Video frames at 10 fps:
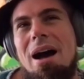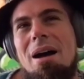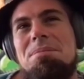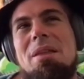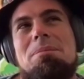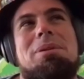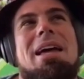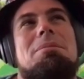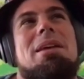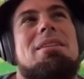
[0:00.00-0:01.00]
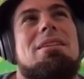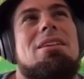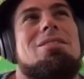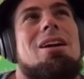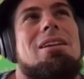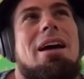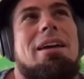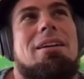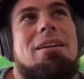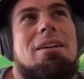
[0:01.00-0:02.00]
um, plant medicine is not
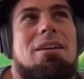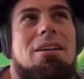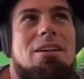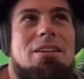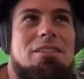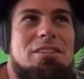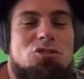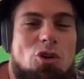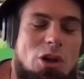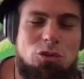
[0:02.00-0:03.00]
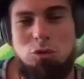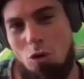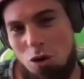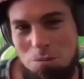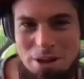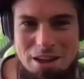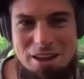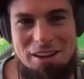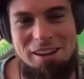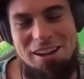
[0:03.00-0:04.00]
like transform
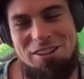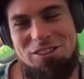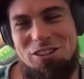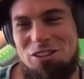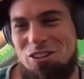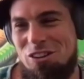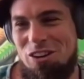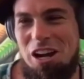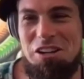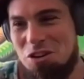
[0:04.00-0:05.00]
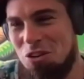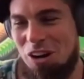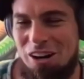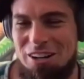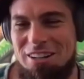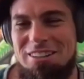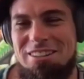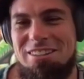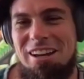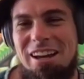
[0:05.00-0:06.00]
me into a new artist.